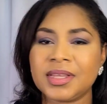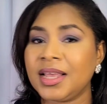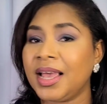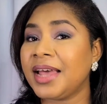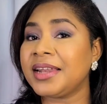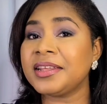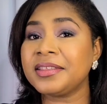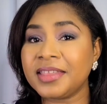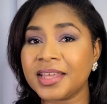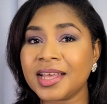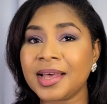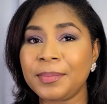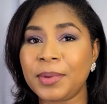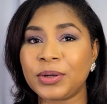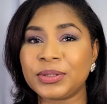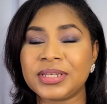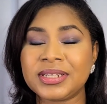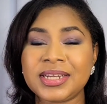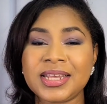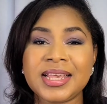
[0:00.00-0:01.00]
And the thing
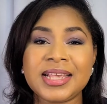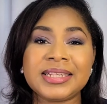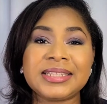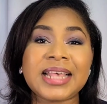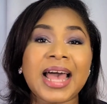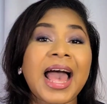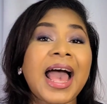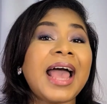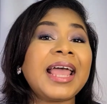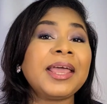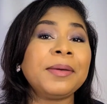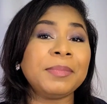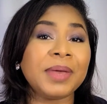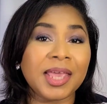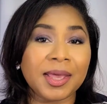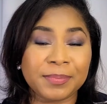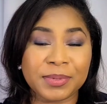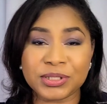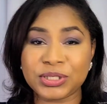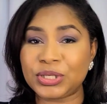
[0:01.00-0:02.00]
about it is I am
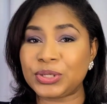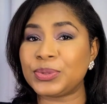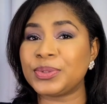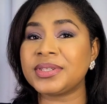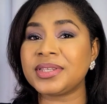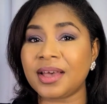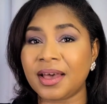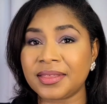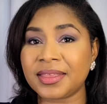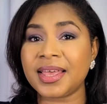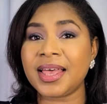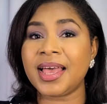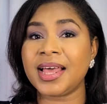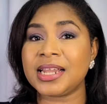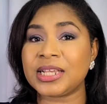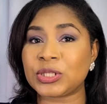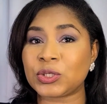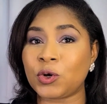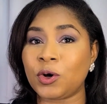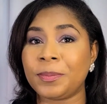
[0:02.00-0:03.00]
able to use other
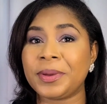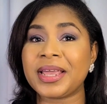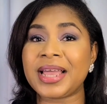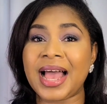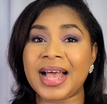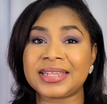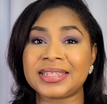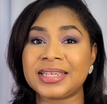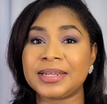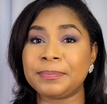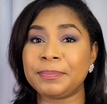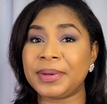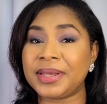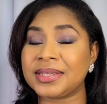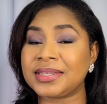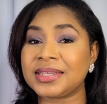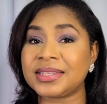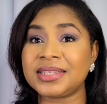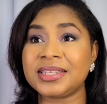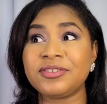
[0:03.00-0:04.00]
L-ascorbic acid
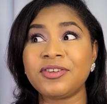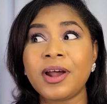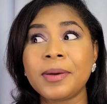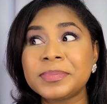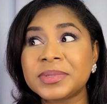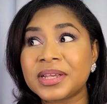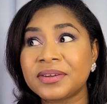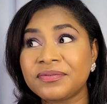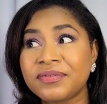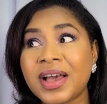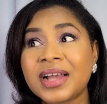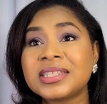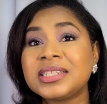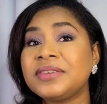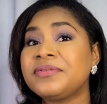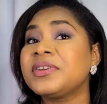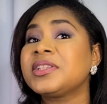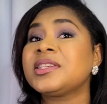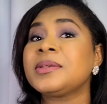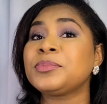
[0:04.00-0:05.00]
based serums. In fact,
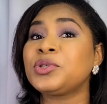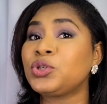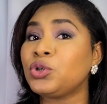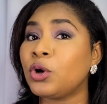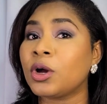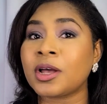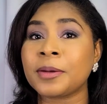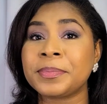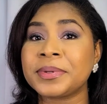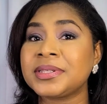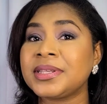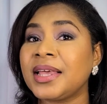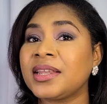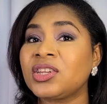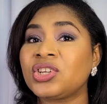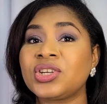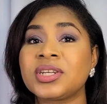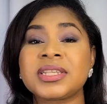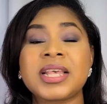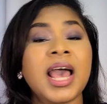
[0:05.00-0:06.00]
even some stronger
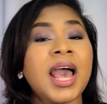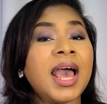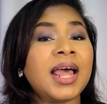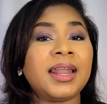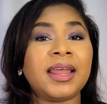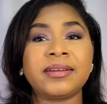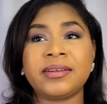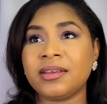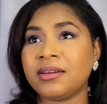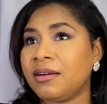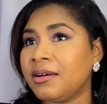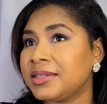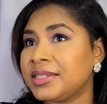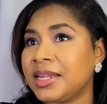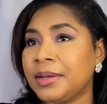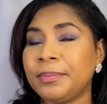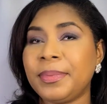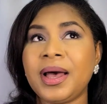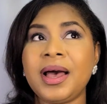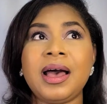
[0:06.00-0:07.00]
percentages like the Cos de
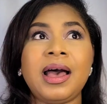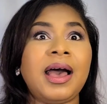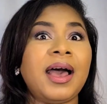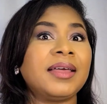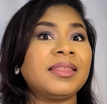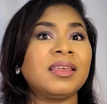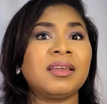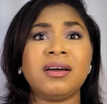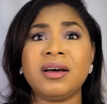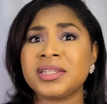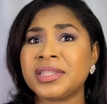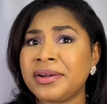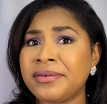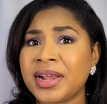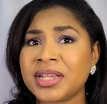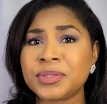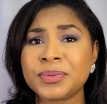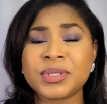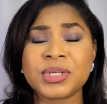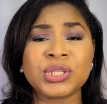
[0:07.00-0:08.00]
Baja, the
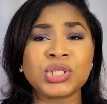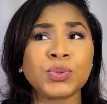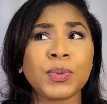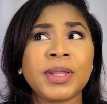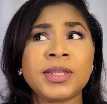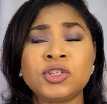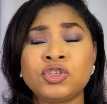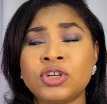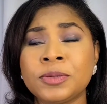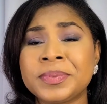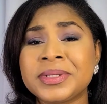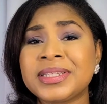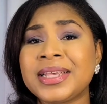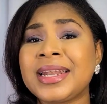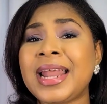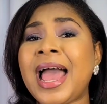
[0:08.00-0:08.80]
Cosrx, which is 23%.